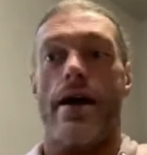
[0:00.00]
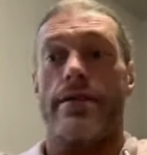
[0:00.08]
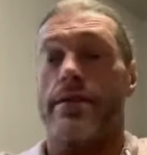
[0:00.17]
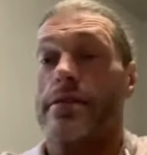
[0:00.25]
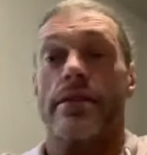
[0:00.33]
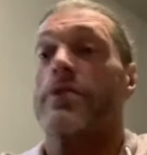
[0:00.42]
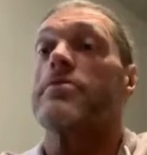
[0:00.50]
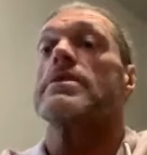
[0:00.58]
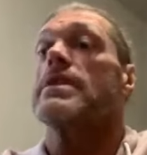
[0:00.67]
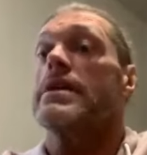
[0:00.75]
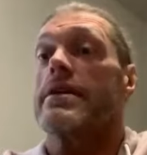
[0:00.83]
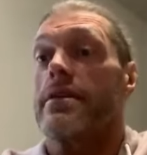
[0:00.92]

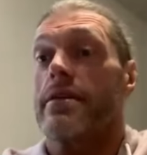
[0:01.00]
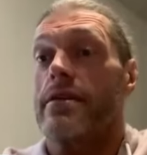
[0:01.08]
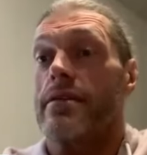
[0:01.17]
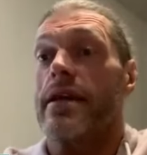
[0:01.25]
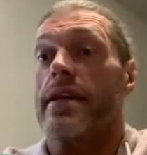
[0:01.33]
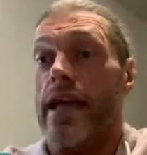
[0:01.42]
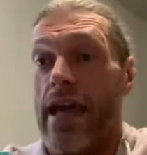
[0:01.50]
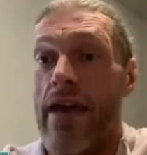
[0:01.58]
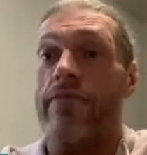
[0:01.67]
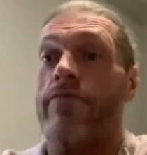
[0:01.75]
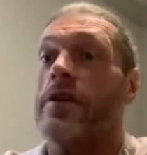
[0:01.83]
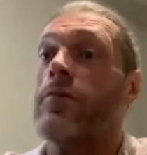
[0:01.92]
Literally, like
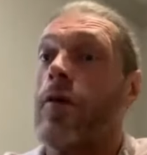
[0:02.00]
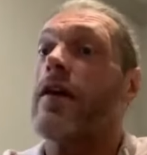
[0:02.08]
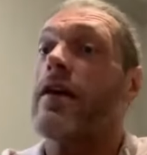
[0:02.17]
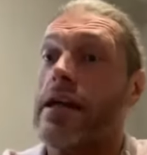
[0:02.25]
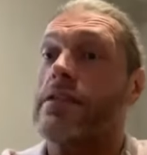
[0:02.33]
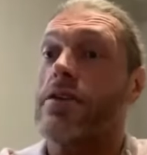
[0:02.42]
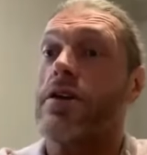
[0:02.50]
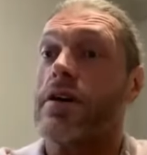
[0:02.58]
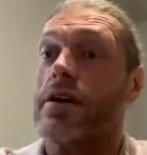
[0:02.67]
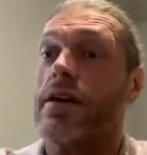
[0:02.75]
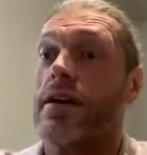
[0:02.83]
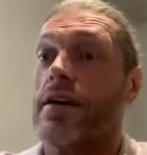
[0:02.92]
everywhere I
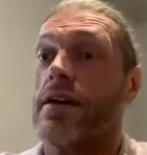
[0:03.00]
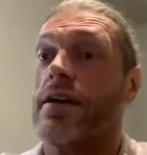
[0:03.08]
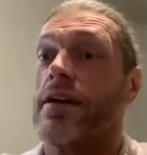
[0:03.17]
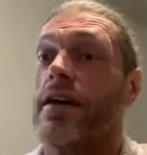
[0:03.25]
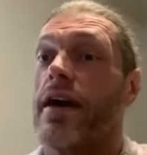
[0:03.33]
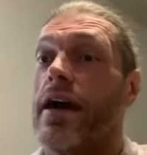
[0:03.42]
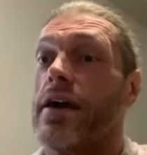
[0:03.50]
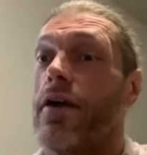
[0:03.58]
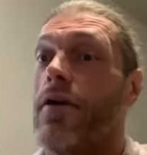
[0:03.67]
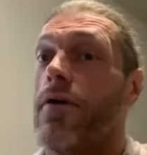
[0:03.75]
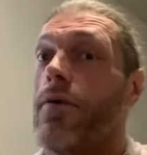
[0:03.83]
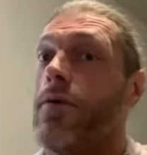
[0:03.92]
look, I
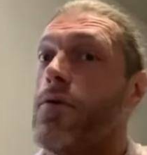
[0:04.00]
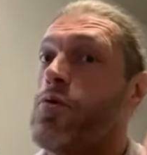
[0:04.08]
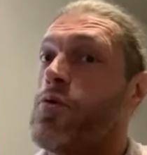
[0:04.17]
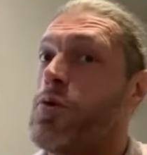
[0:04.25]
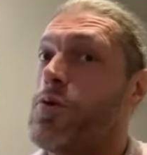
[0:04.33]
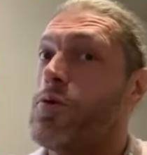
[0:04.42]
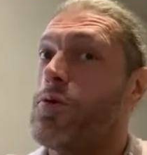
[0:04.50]
go, ooh.